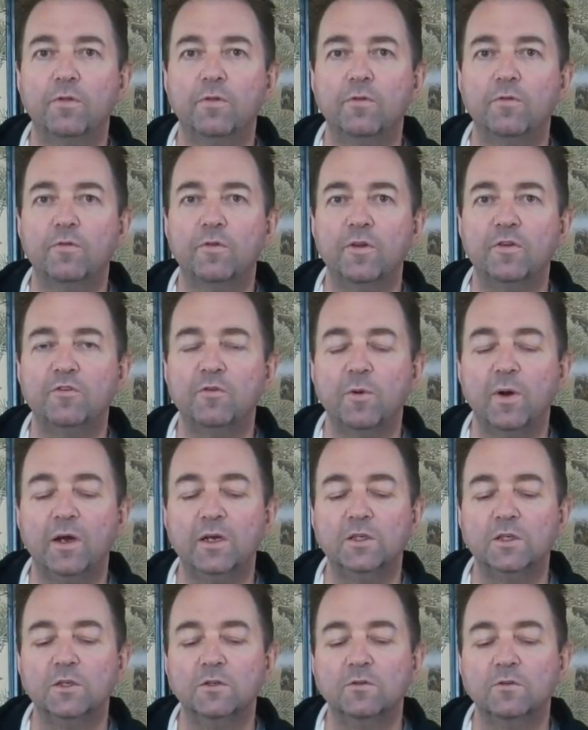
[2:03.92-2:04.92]

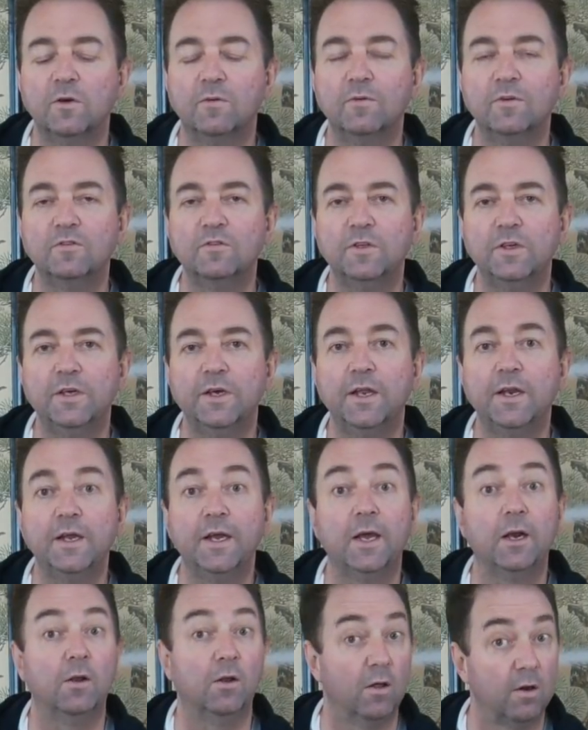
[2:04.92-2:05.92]
situations, obviously you're going
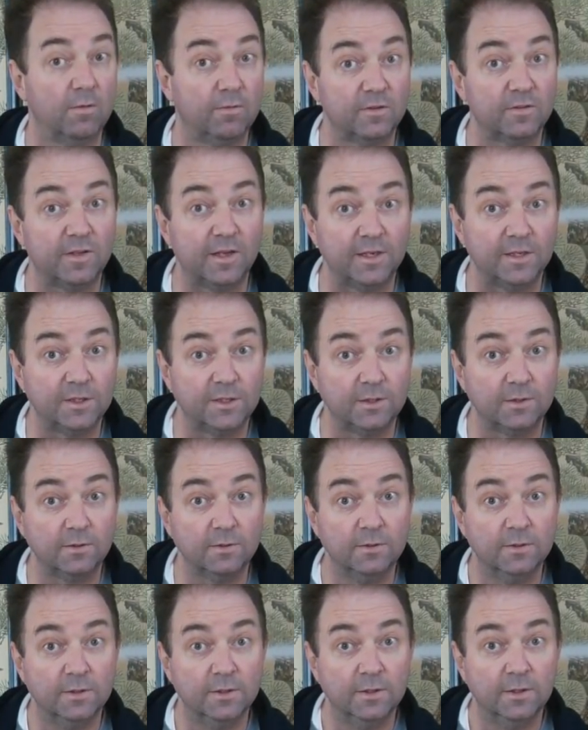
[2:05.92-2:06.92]
to get a lot of attention.
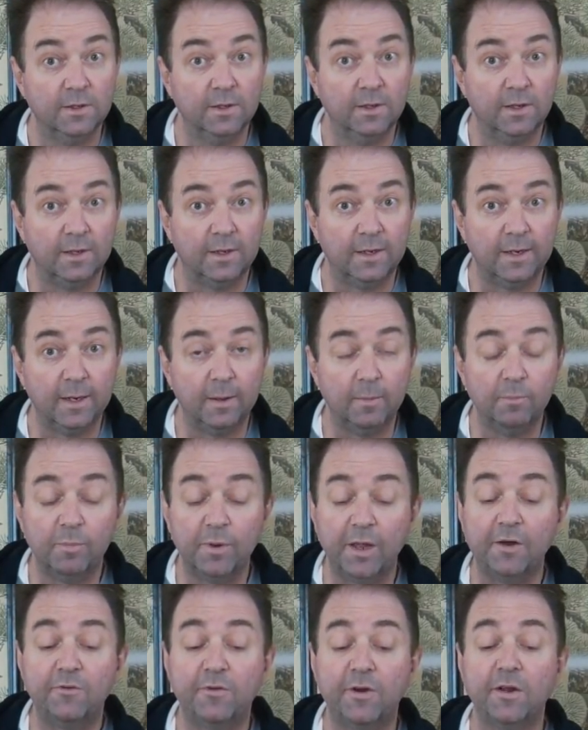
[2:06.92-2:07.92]

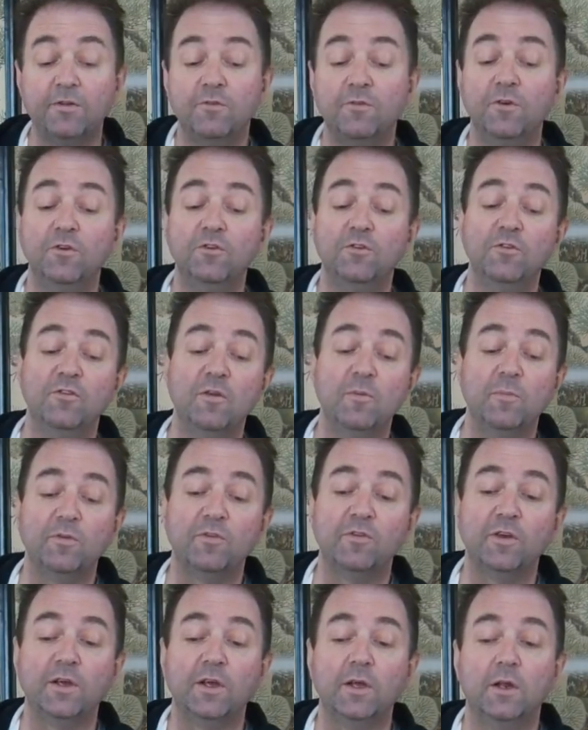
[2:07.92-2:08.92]
Blood transfusions in
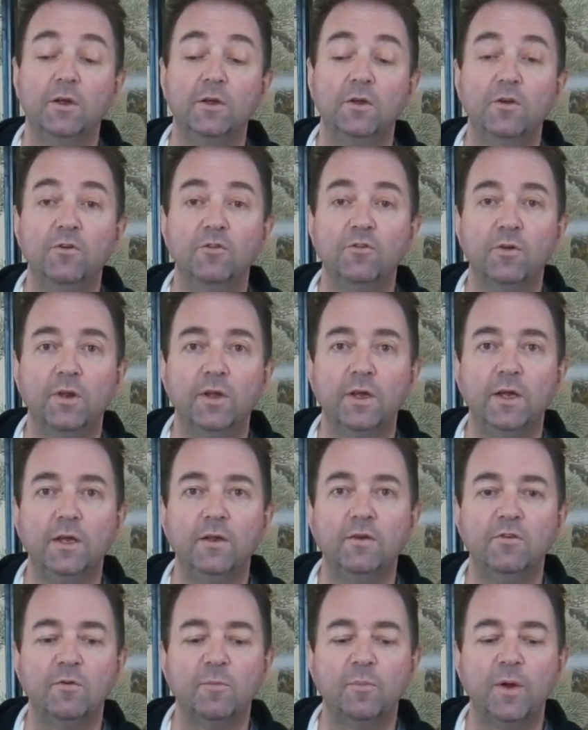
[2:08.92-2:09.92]
particular, usually
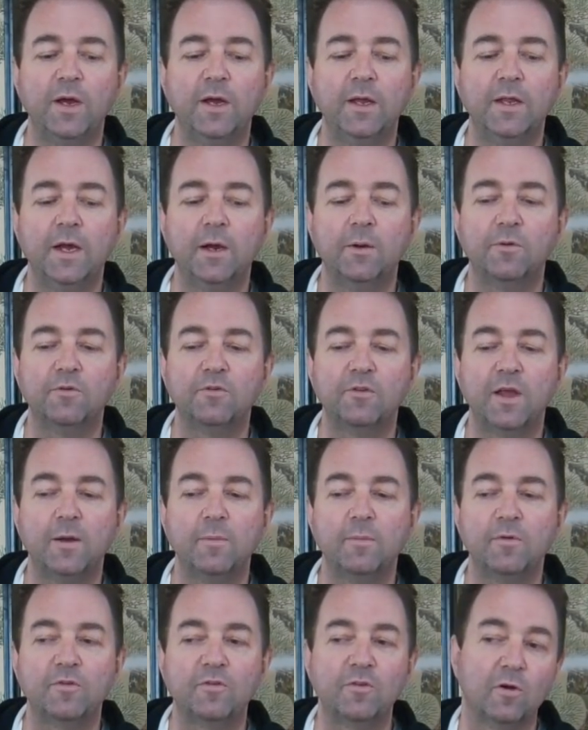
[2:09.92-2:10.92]
in Japan, they will
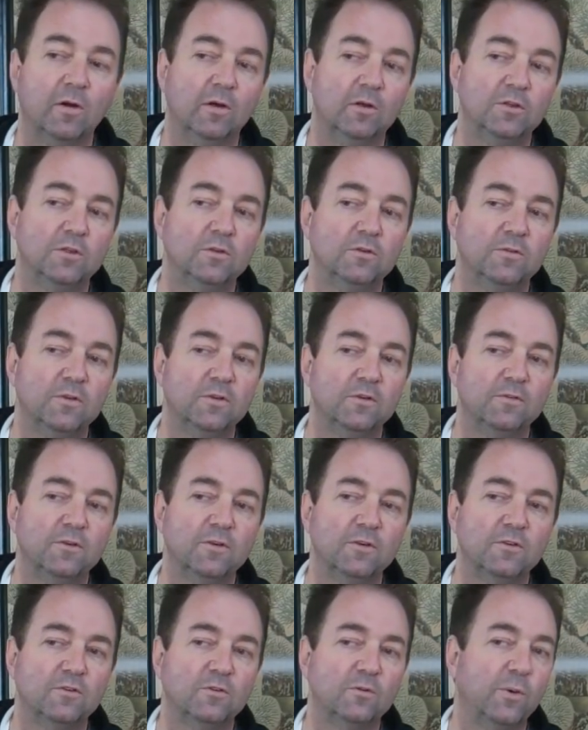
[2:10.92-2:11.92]
stand beside you for the
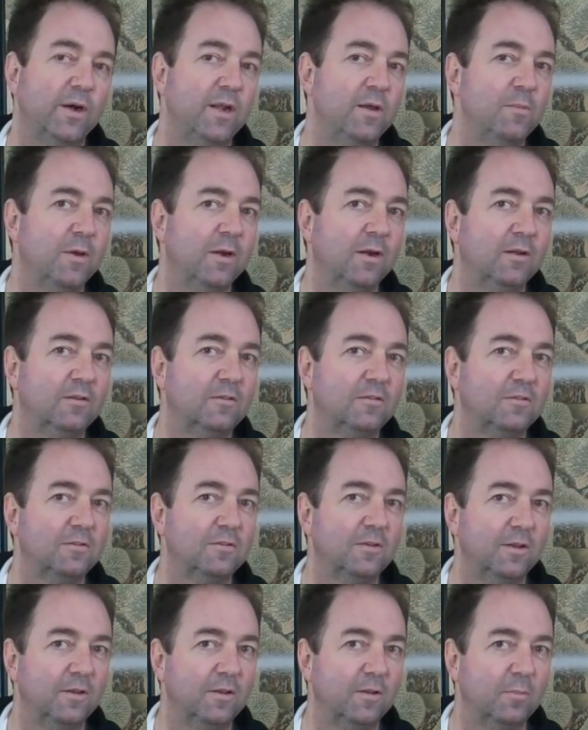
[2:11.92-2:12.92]
first 20
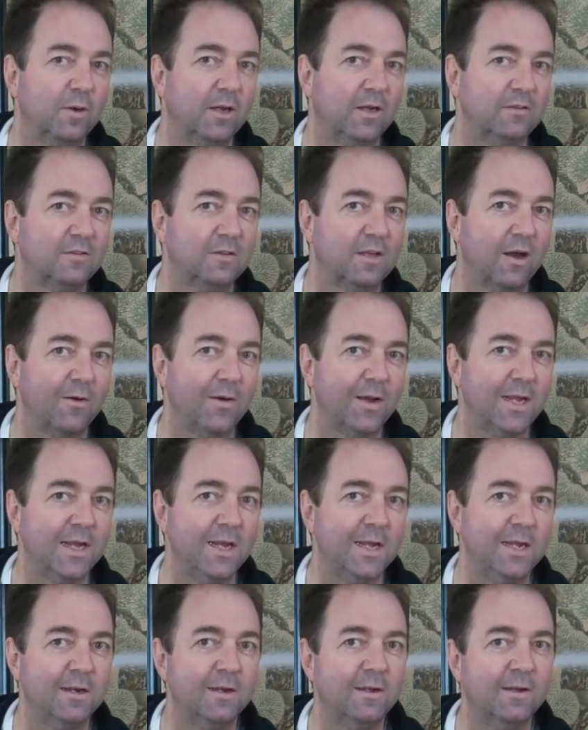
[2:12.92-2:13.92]
minutes that the blood's going
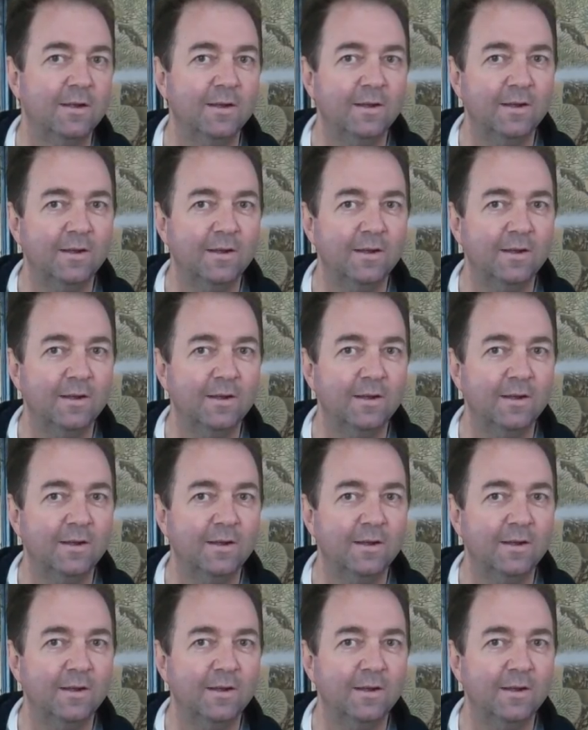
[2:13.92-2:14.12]
in